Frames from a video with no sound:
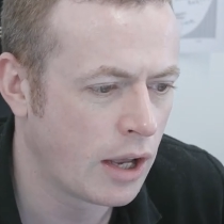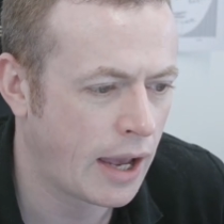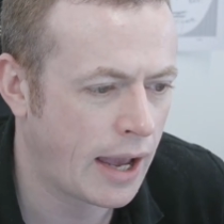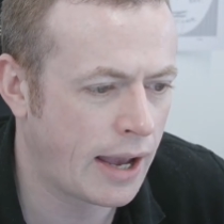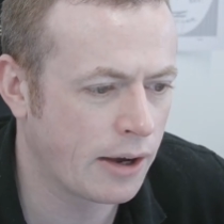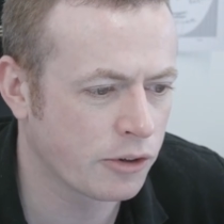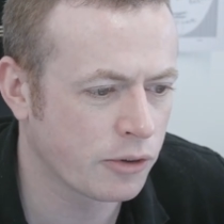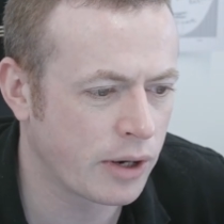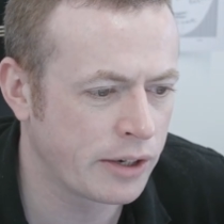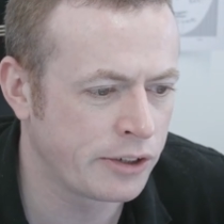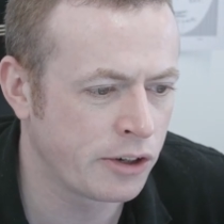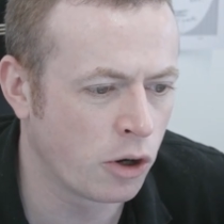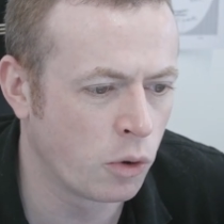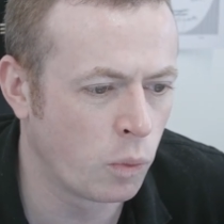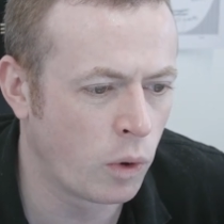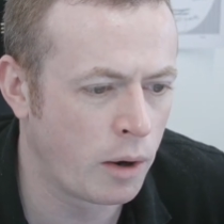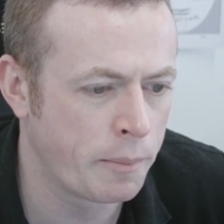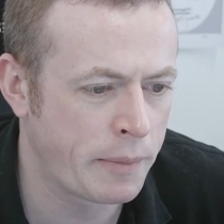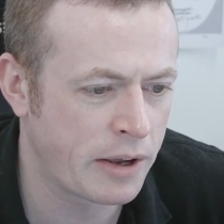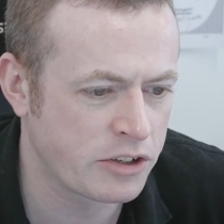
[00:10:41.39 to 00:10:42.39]
How do I know
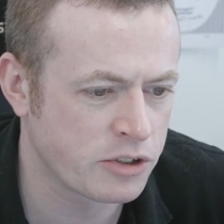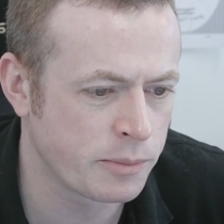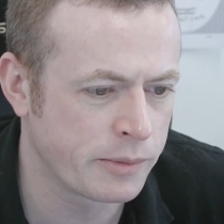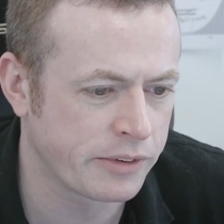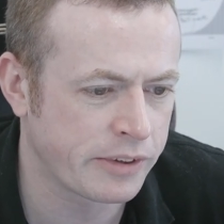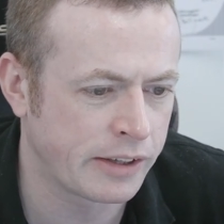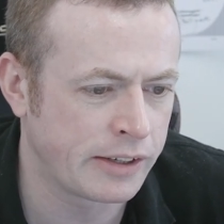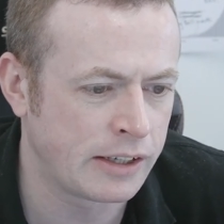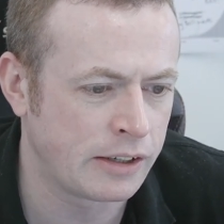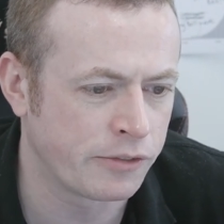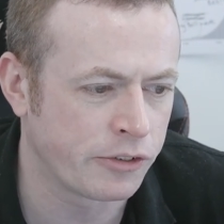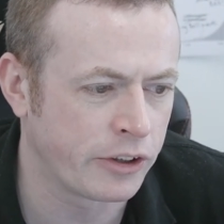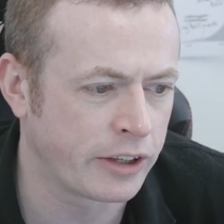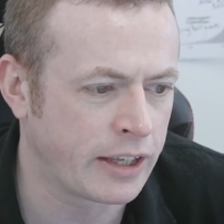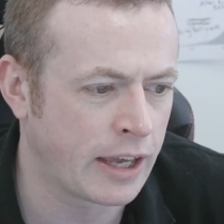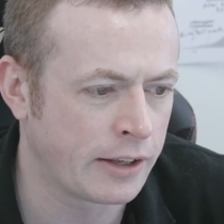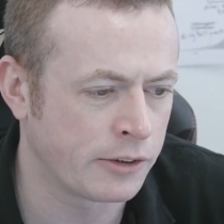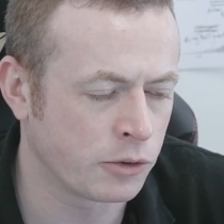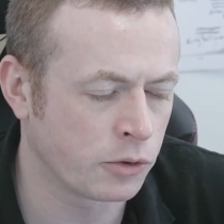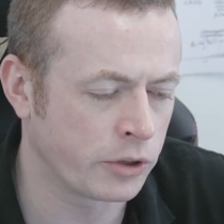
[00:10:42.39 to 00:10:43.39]
what measurements I need for the
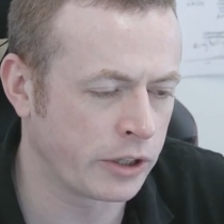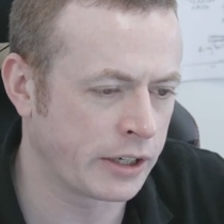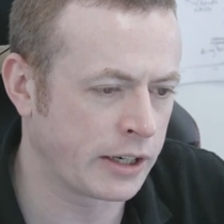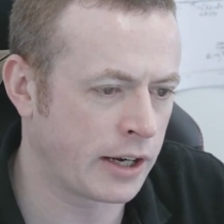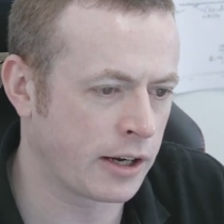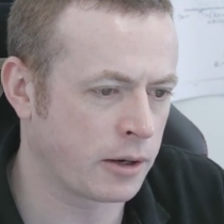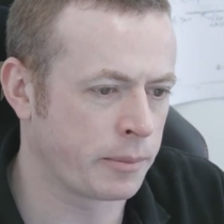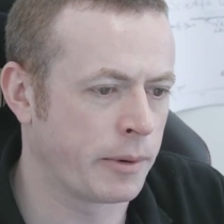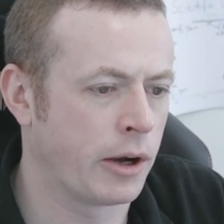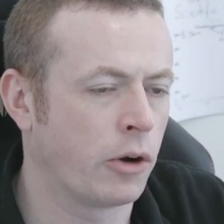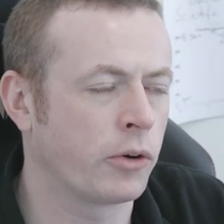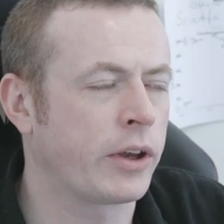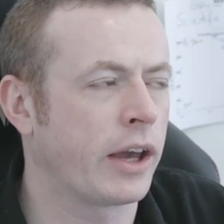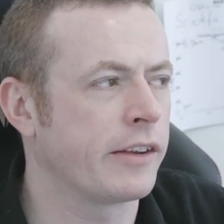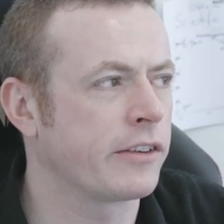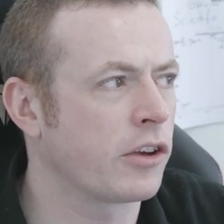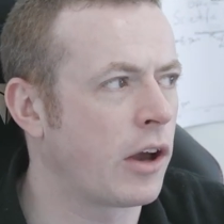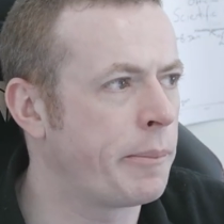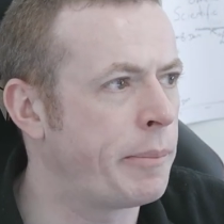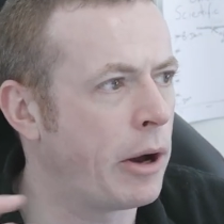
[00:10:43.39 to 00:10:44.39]
kendogi and hakama? Okay,
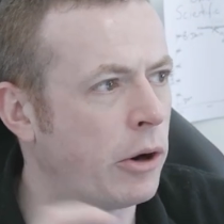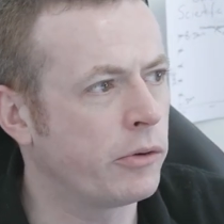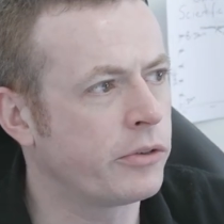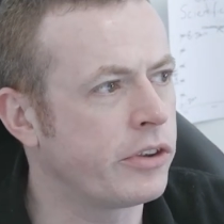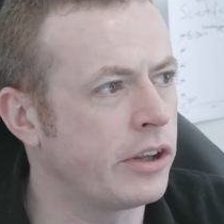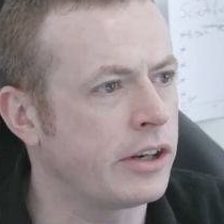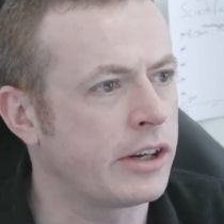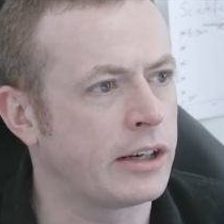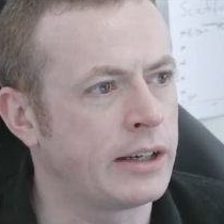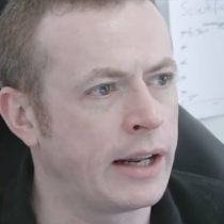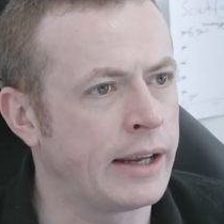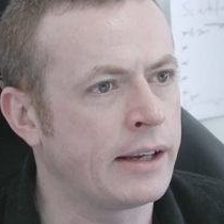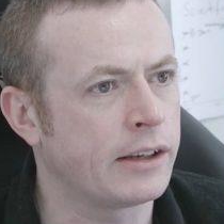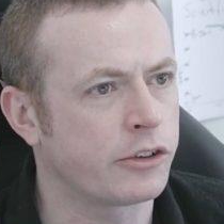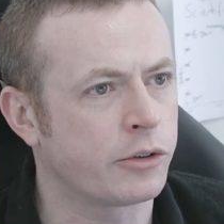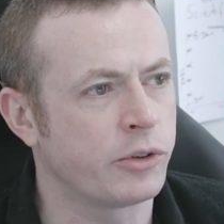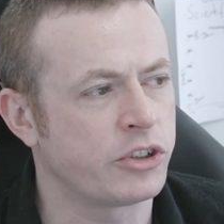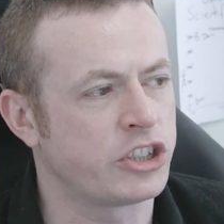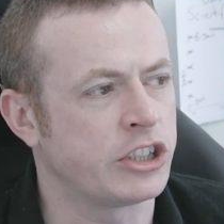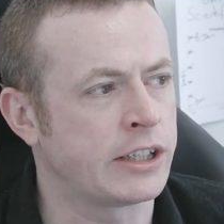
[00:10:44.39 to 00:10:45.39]
so I posted a link
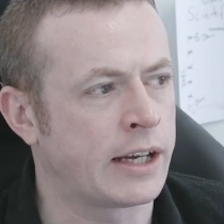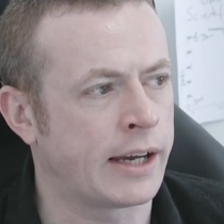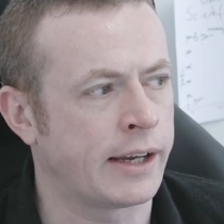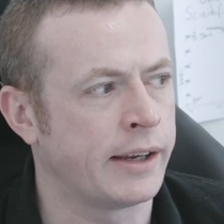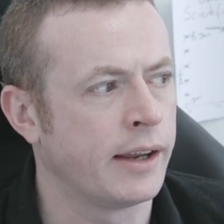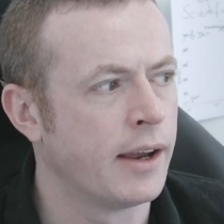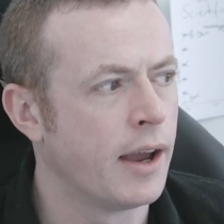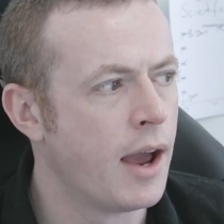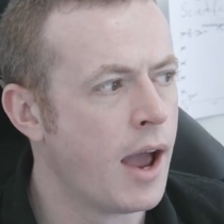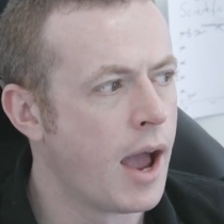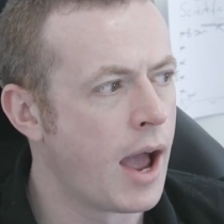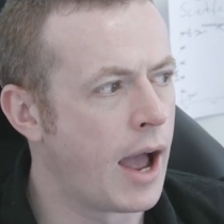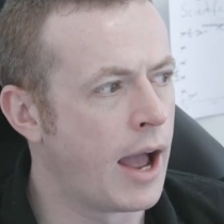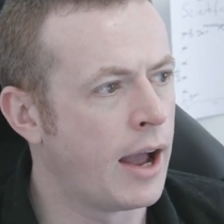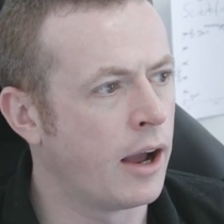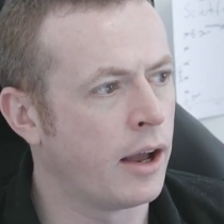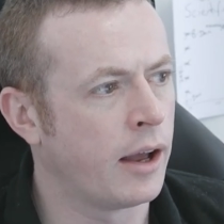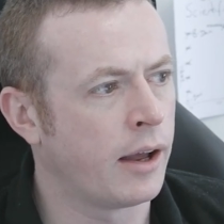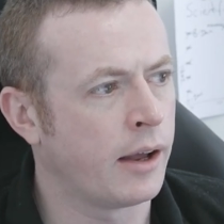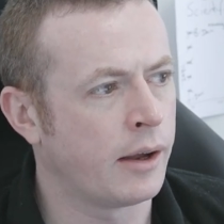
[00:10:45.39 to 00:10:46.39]
to a shinai
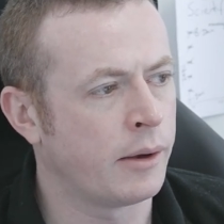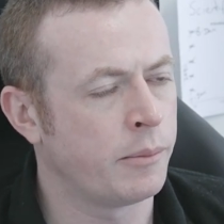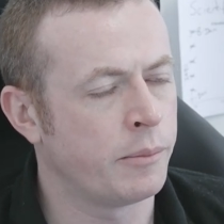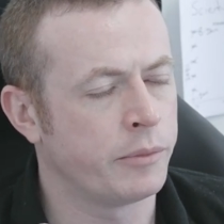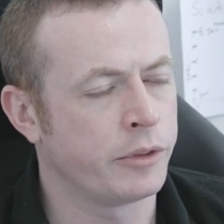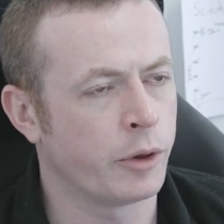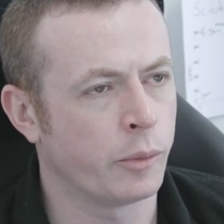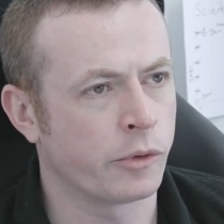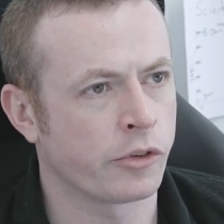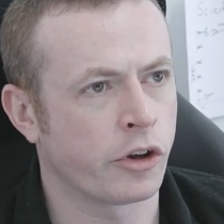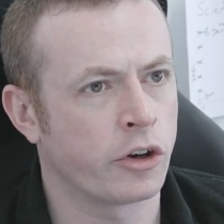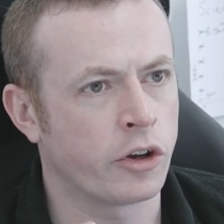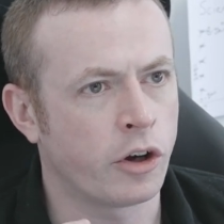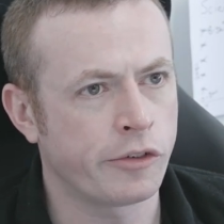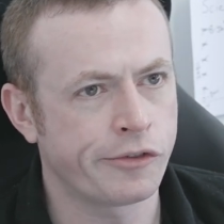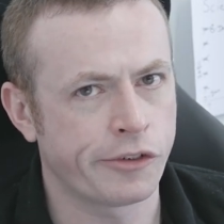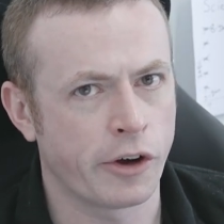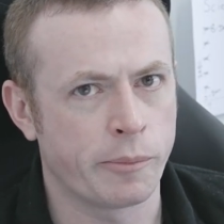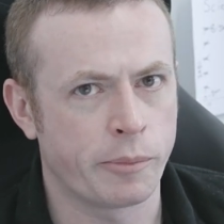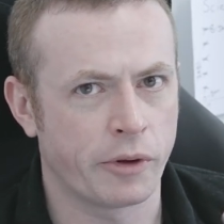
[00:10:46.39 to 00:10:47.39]
um, that was on
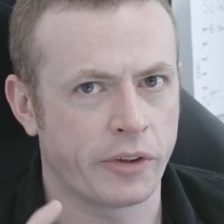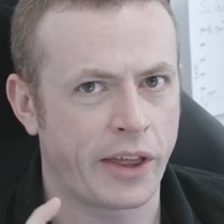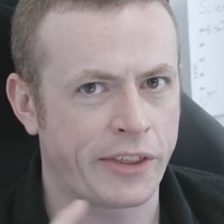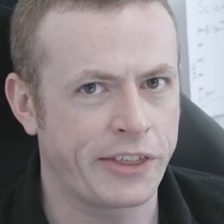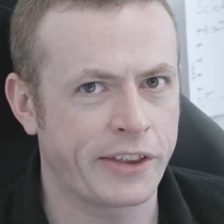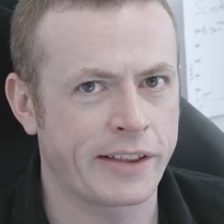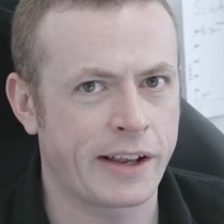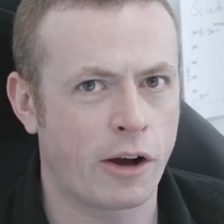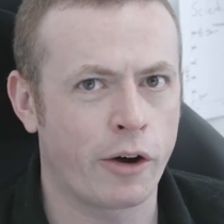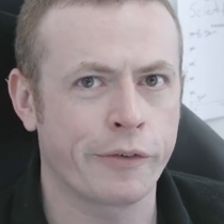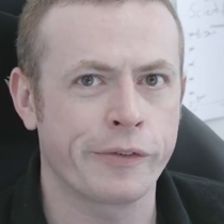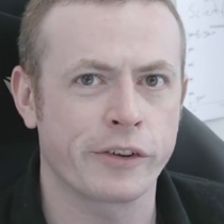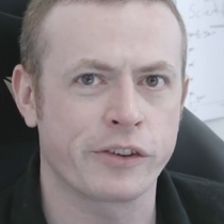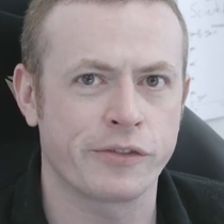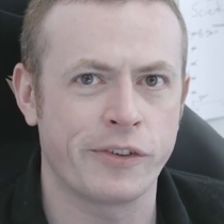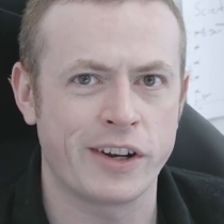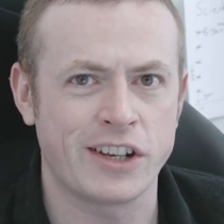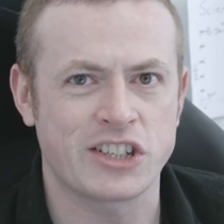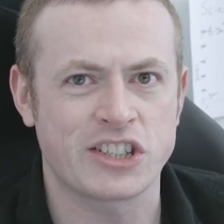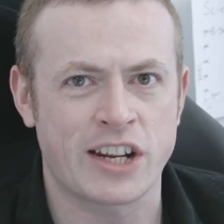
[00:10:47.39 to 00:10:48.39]
offer, but I think that offer's
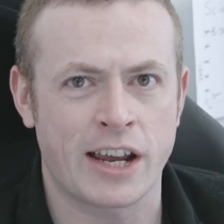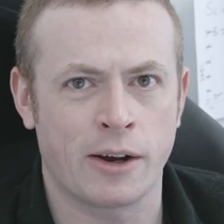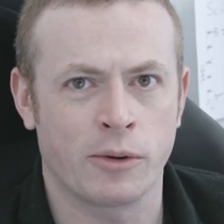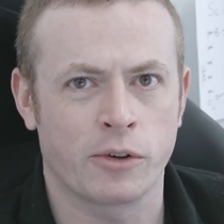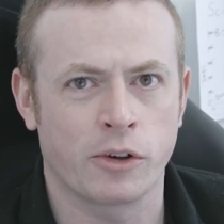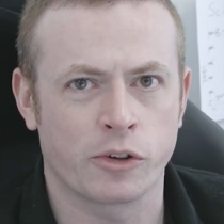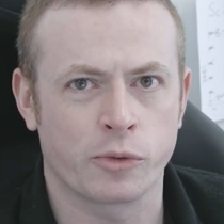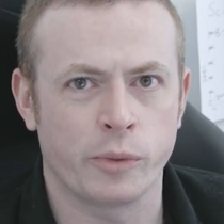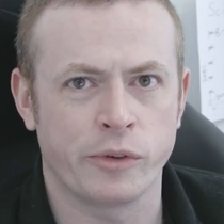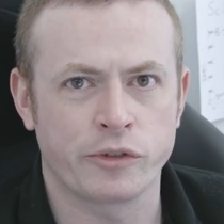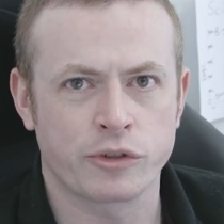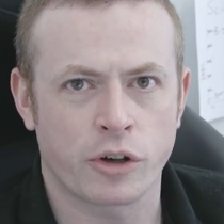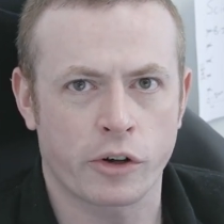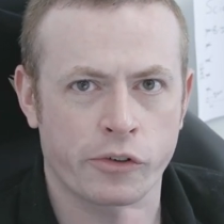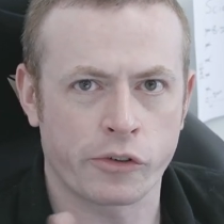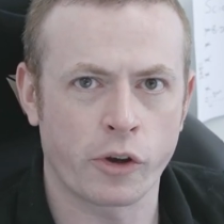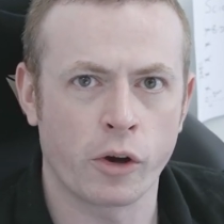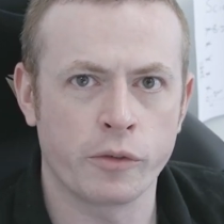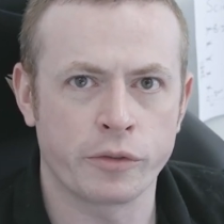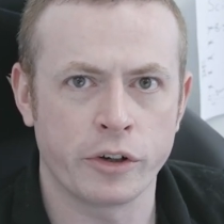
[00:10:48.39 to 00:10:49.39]
finished now because we've
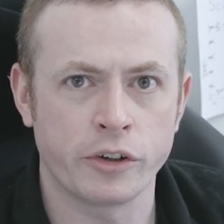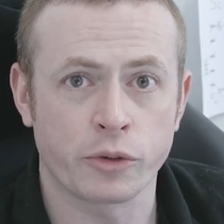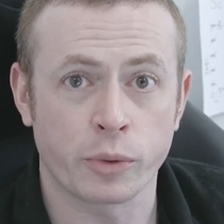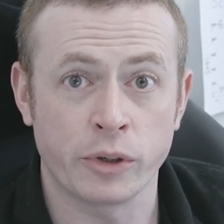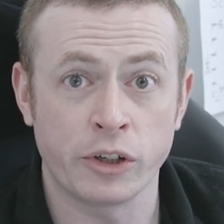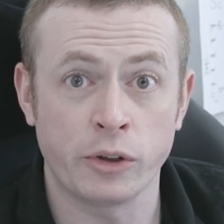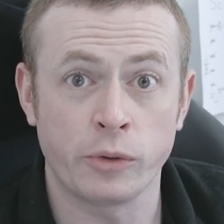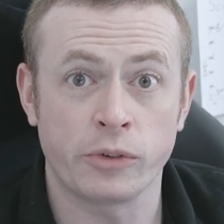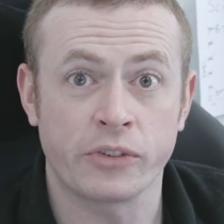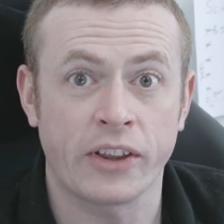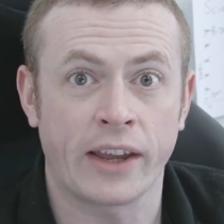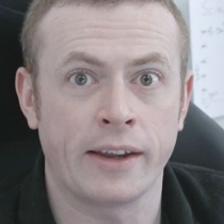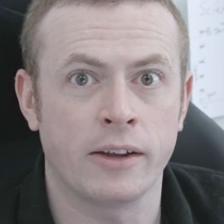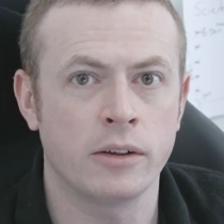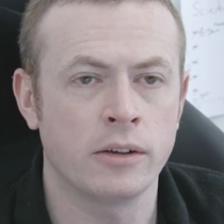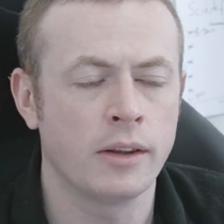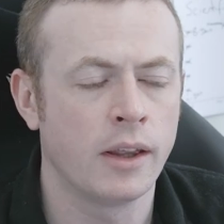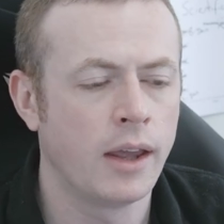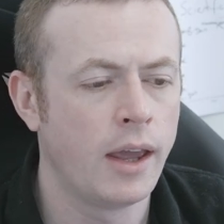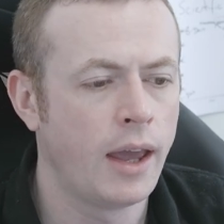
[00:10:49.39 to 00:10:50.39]
crossed over into a new
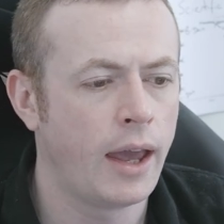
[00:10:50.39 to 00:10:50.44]
sale.